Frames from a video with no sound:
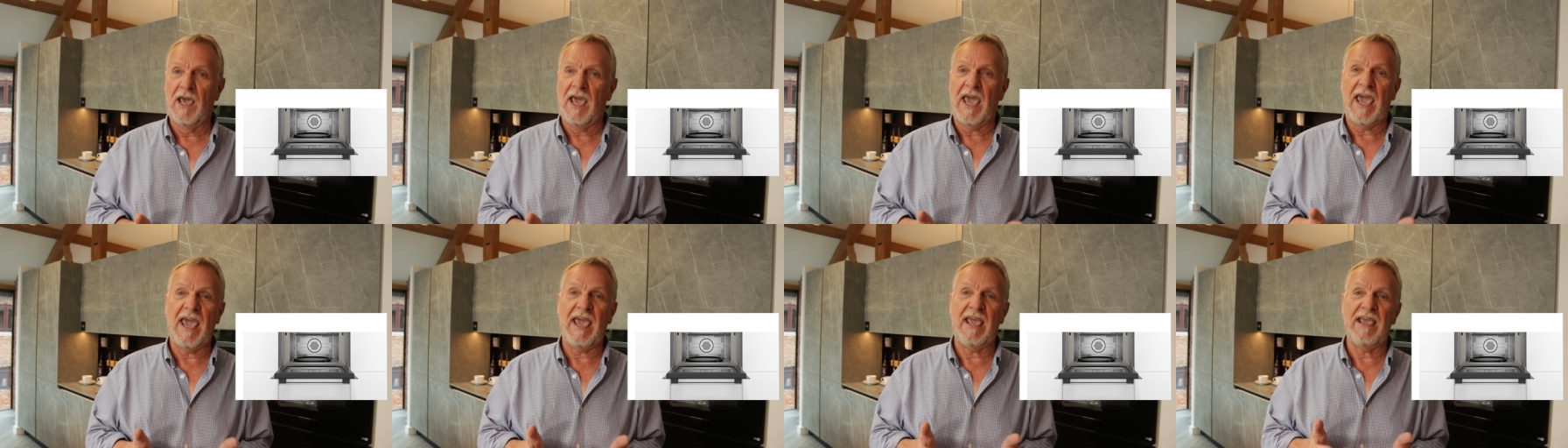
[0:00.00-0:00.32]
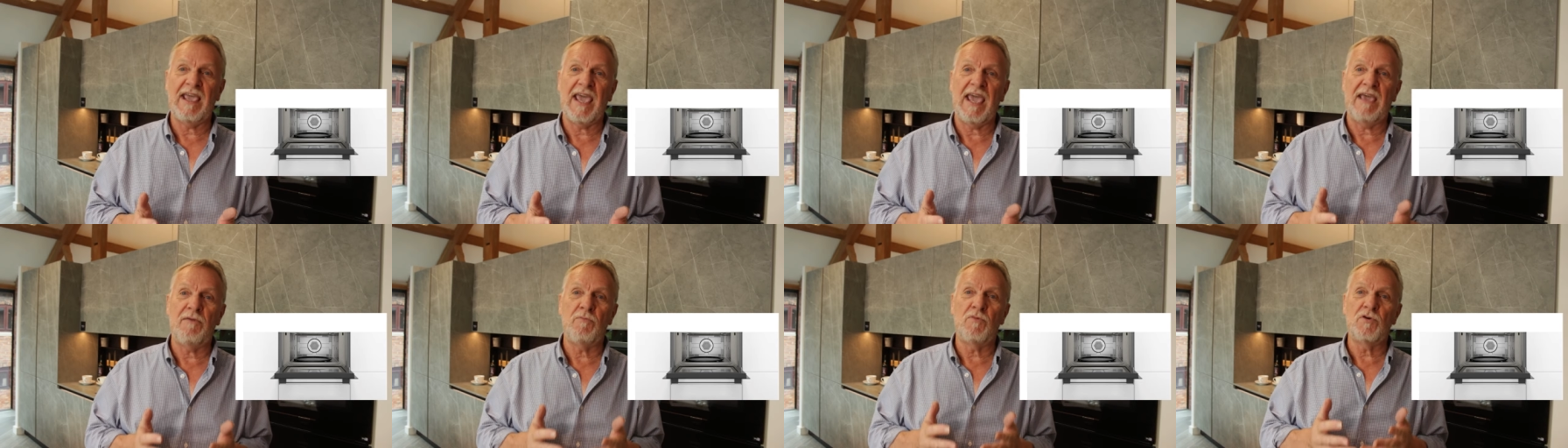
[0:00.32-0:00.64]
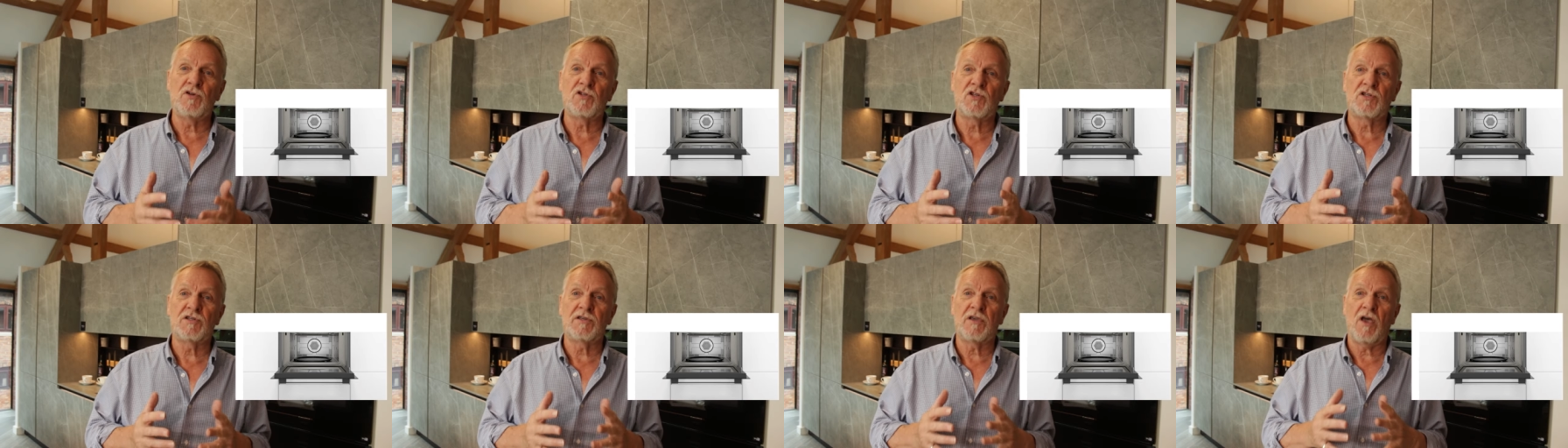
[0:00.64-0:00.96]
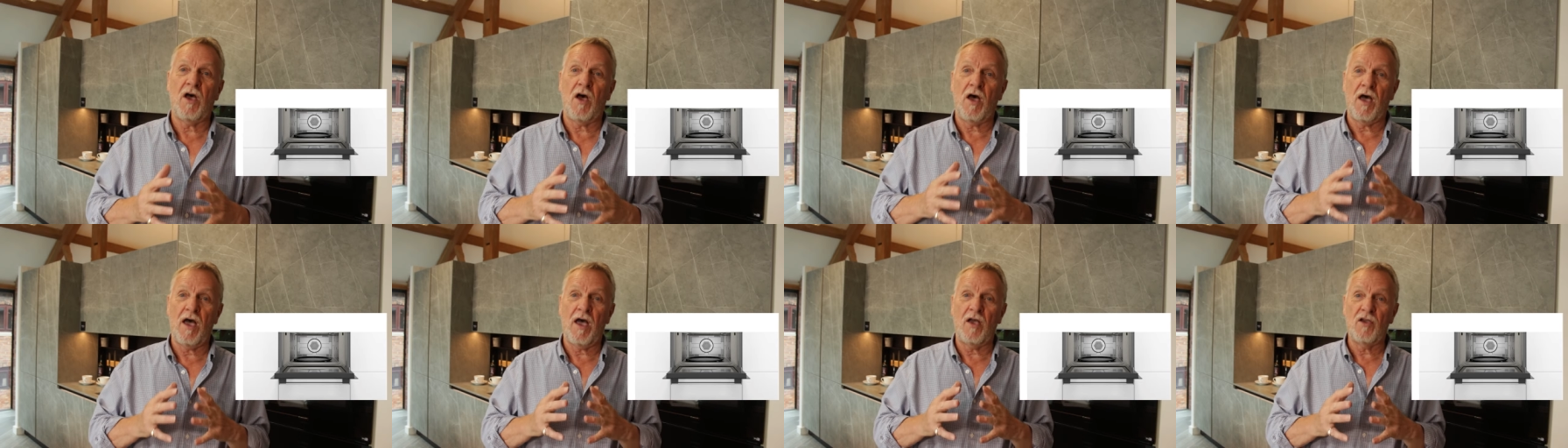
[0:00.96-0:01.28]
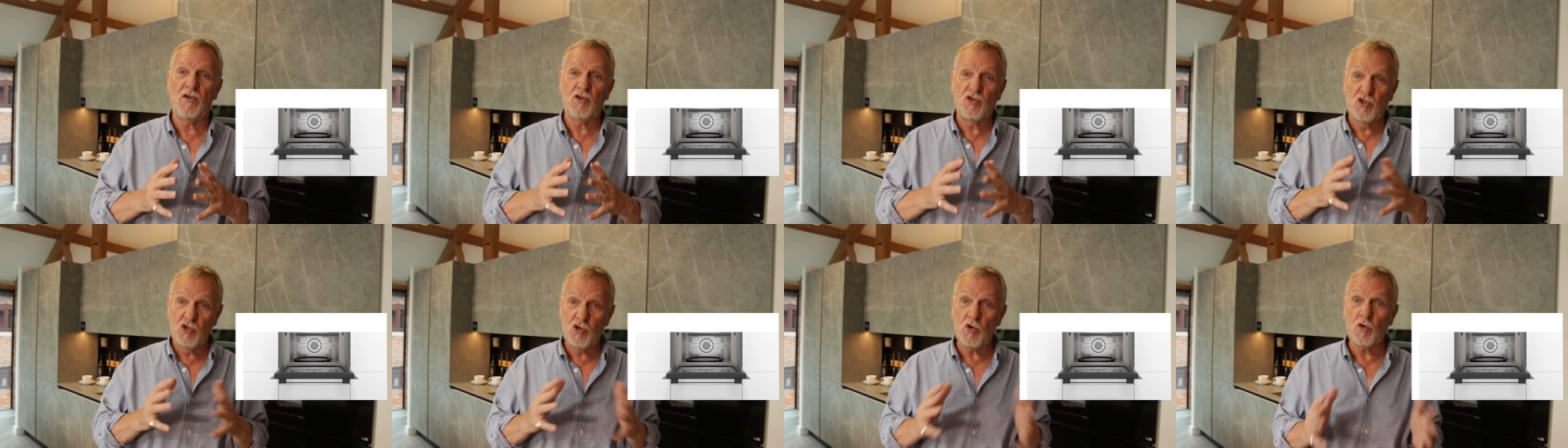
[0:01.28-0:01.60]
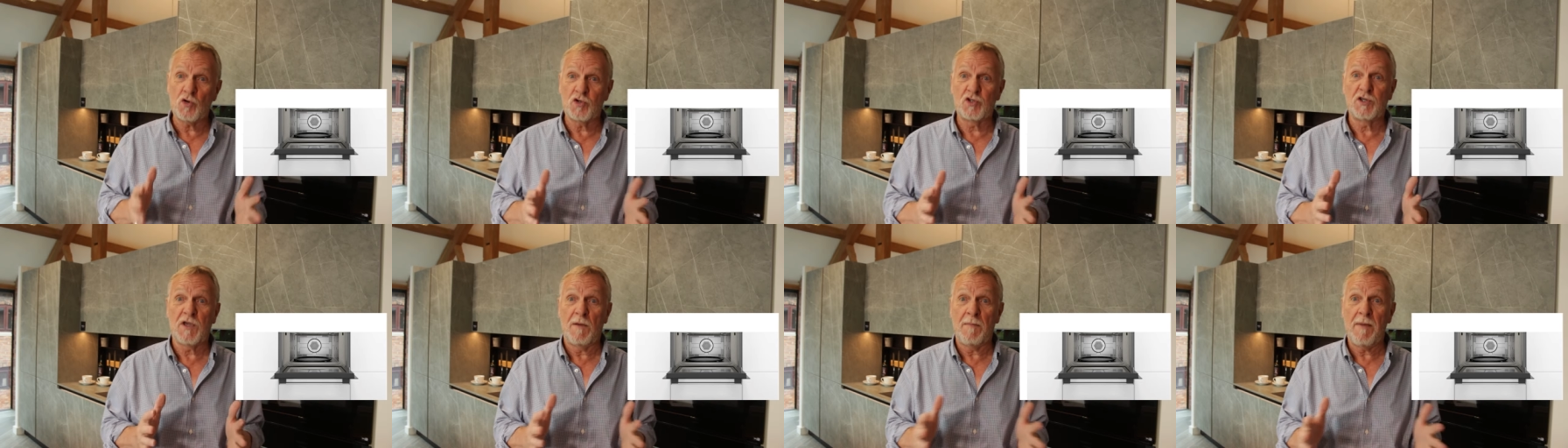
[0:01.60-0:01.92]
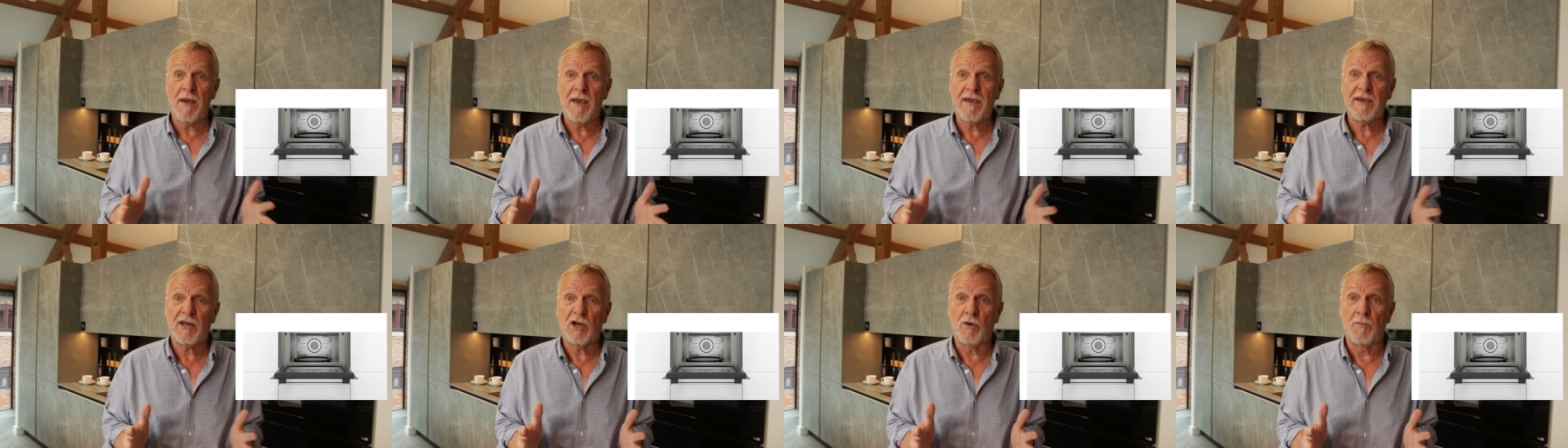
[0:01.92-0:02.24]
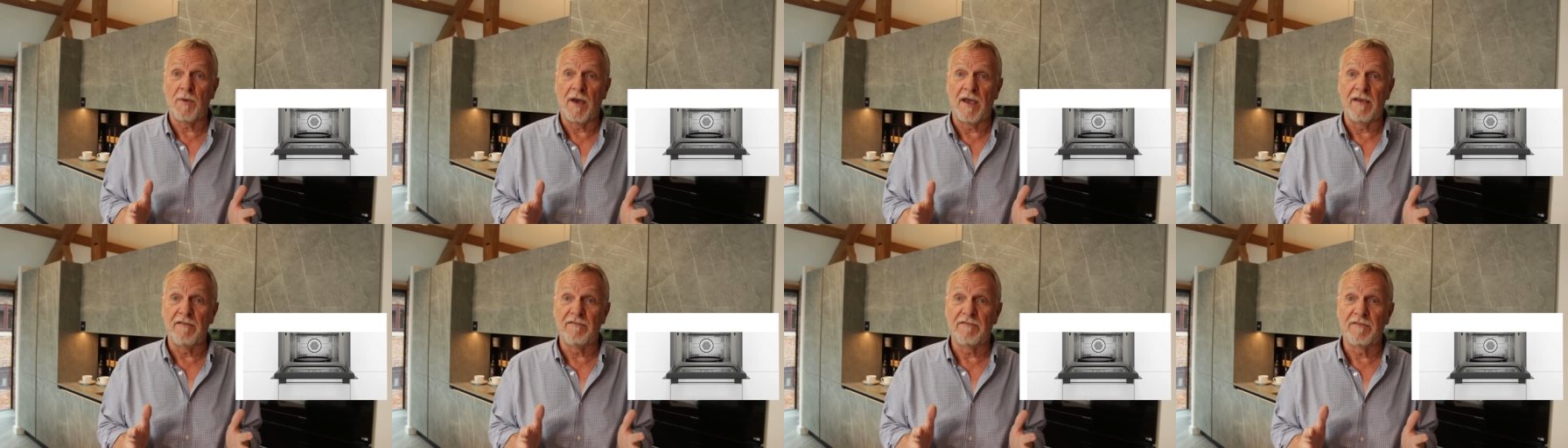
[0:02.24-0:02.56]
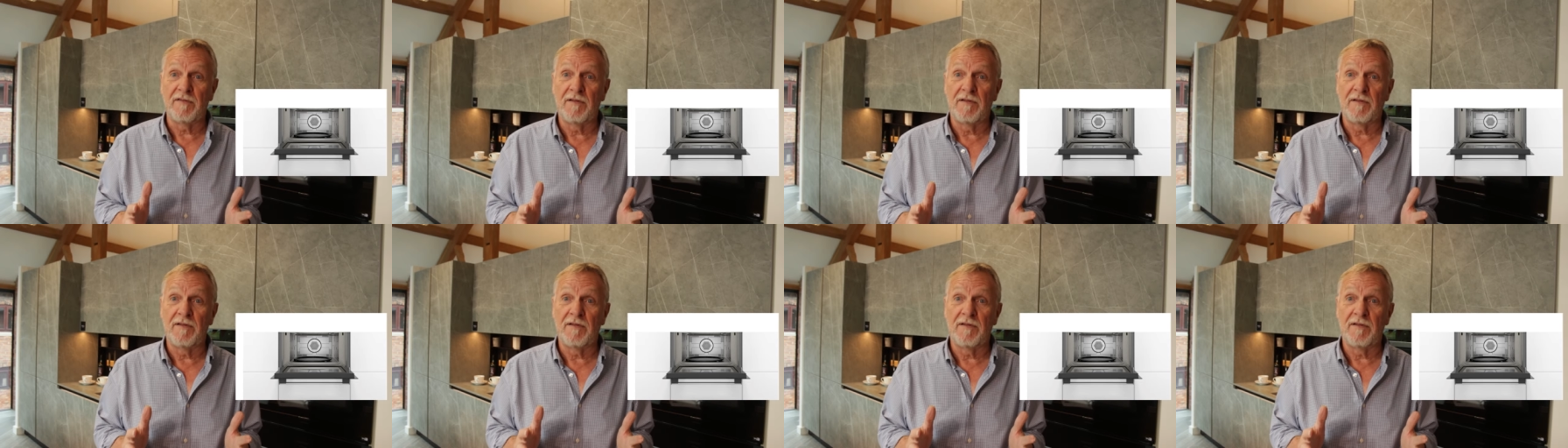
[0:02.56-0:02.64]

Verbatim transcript: It, it was just a microwave.